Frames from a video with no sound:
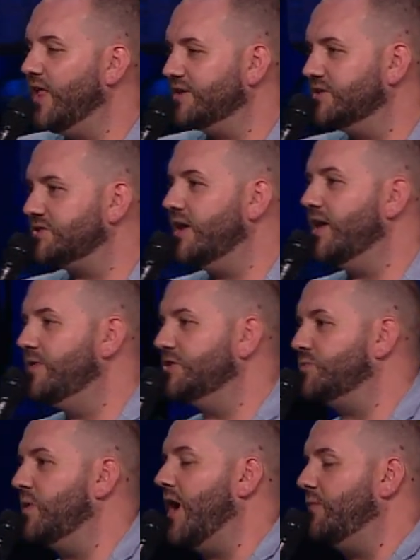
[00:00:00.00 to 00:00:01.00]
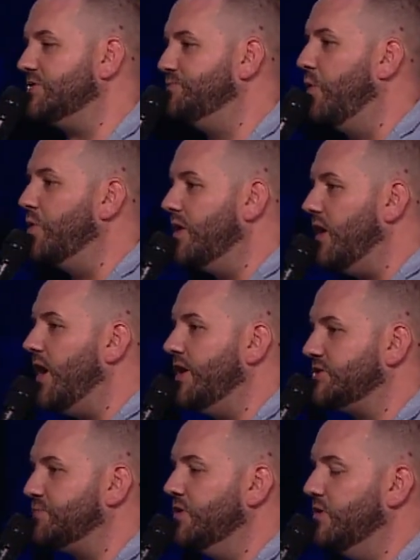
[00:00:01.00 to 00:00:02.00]
I like to say it this way. I was born in a
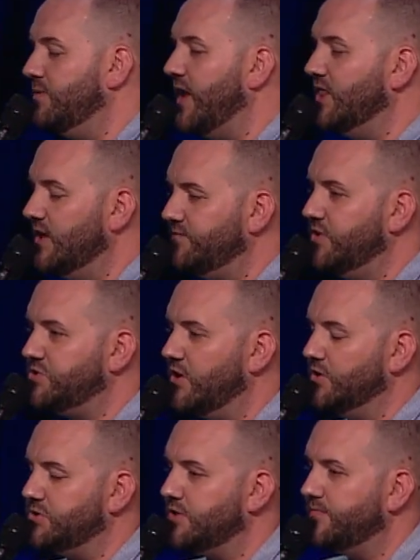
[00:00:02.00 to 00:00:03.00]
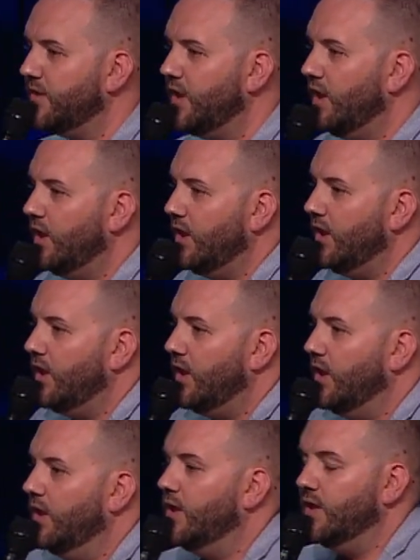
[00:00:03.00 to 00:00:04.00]
hospital, but I lived at church.
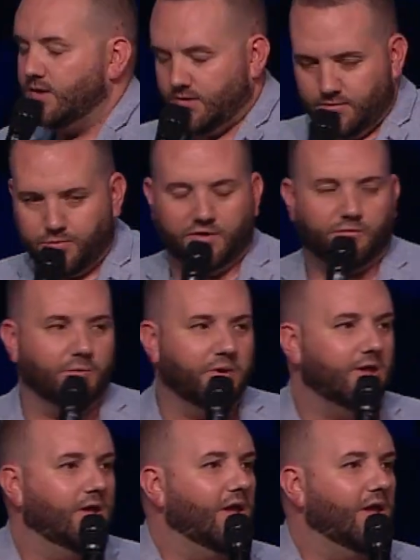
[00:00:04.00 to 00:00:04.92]
Pray for me.